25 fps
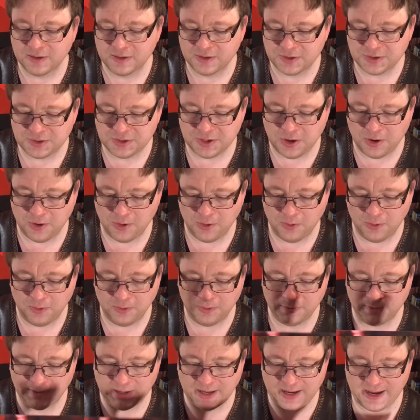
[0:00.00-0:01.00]
So,
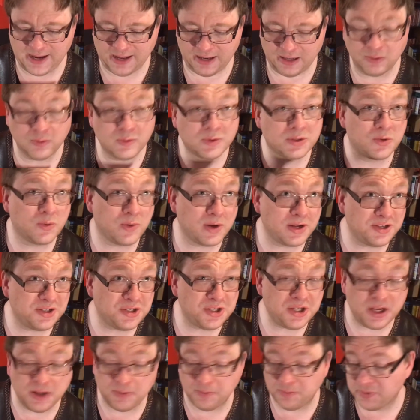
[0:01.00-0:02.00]
and it was quite
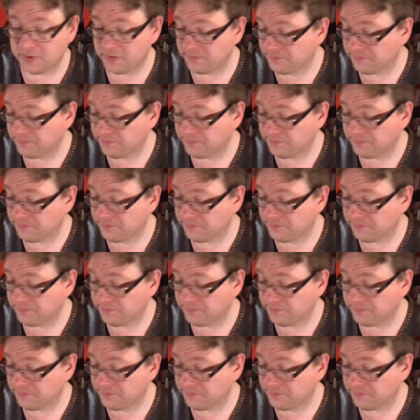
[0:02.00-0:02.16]
cheap.